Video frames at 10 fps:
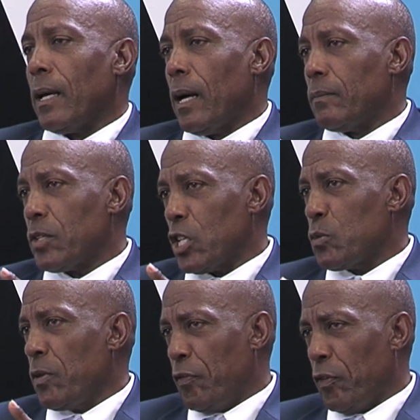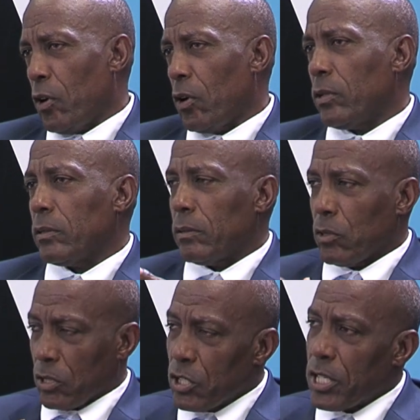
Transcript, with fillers: um, just before Dr.